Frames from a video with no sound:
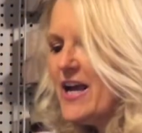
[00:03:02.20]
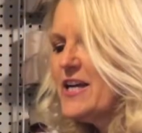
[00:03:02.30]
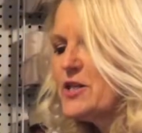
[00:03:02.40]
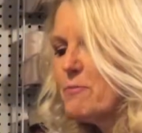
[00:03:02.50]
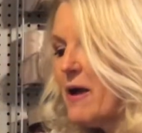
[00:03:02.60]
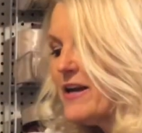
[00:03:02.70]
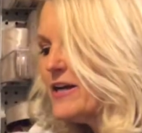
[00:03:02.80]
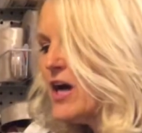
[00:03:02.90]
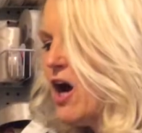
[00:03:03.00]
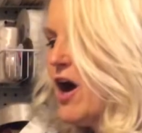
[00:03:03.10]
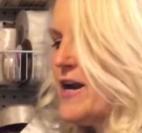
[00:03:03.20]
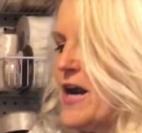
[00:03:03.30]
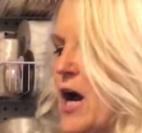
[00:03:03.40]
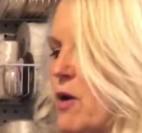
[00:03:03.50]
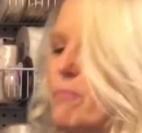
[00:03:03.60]
depending on
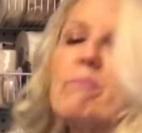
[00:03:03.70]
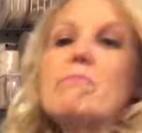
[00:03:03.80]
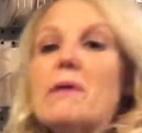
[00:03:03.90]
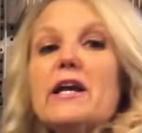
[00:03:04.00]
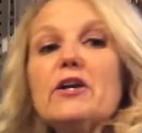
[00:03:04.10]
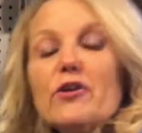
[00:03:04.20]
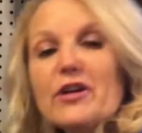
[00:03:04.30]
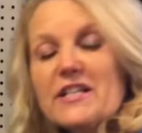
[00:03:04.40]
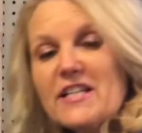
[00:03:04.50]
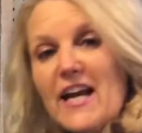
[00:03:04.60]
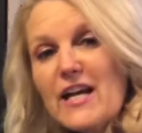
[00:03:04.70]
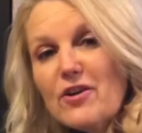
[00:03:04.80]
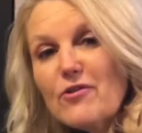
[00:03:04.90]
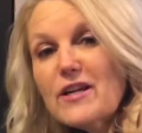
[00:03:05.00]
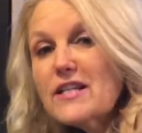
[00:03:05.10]
how big your
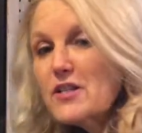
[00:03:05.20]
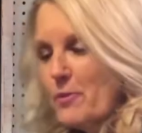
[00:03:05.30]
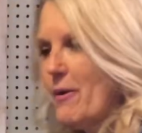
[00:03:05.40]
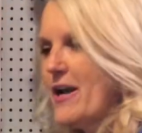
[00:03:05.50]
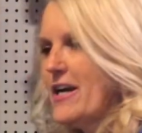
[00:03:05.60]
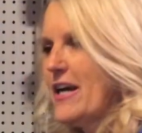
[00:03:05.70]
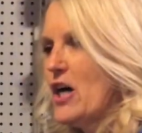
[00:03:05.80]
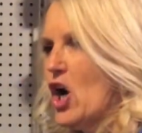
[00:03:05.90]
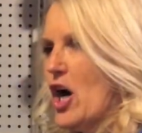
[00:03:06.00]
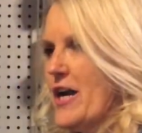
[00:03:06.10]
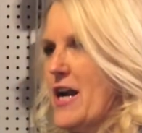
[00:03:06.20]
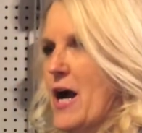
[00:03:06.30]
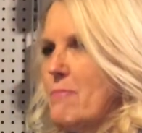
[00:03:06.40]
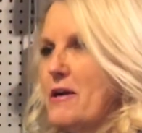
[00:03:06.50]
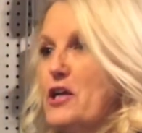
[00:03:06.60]
container is, depending on
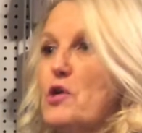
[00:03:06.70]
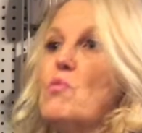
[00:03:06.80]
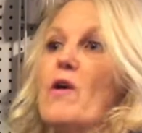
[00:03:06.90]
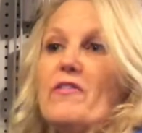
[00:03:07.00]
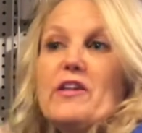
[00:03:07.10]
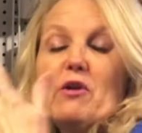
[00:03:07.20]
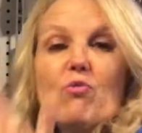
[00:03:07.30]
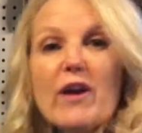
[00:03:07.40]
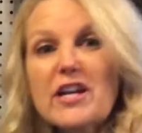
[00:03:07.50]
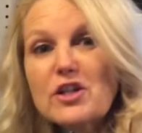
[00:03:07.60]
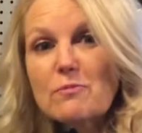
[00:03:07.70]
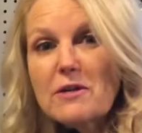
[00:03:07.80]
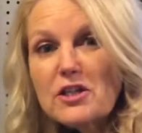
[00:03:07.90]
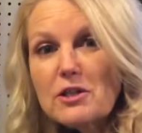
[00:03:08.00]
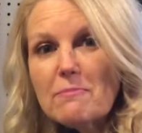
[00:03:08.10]
how big you want the
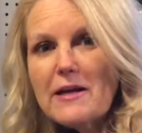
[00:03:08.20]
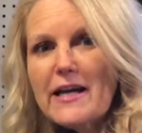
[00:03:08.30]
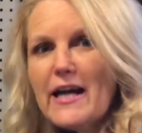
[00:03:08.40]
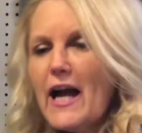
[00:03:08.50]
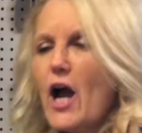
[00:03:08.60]
arrangement to be.